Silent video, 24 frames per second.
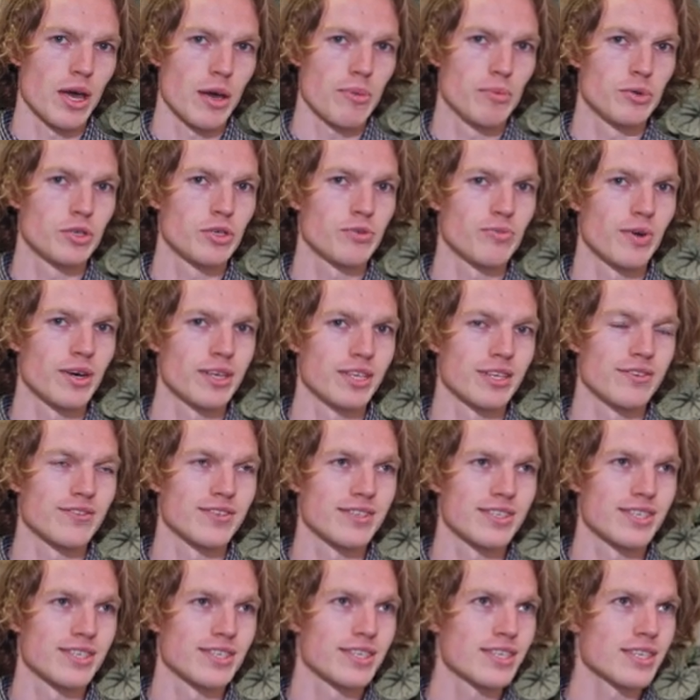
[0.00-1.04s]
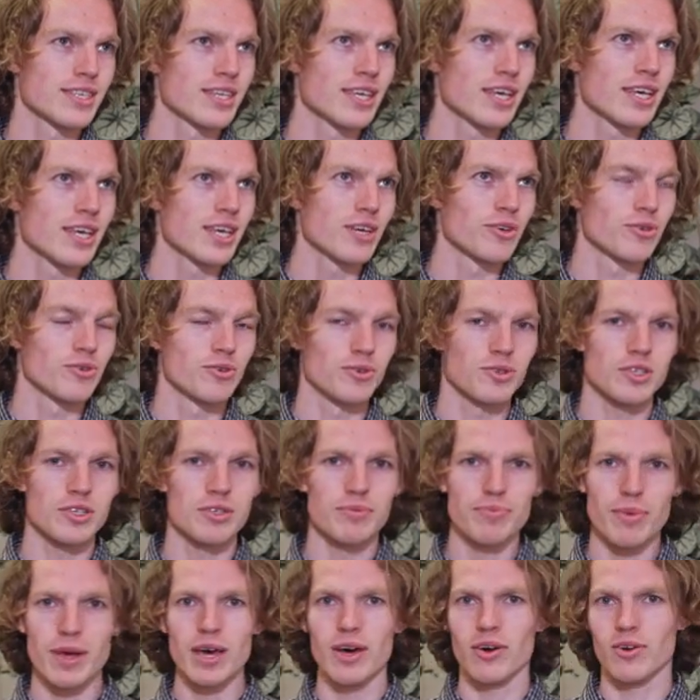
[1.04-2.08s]
which you might even see or
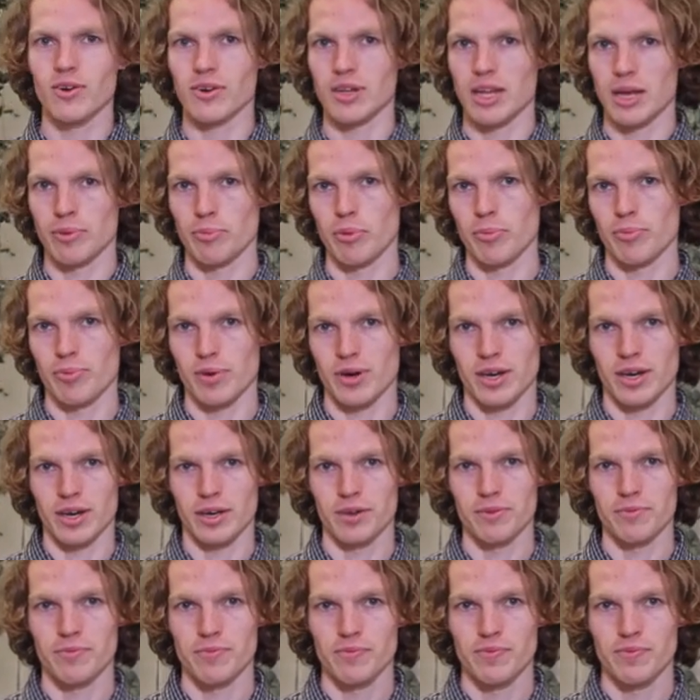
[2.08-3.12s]
smell an apple pie.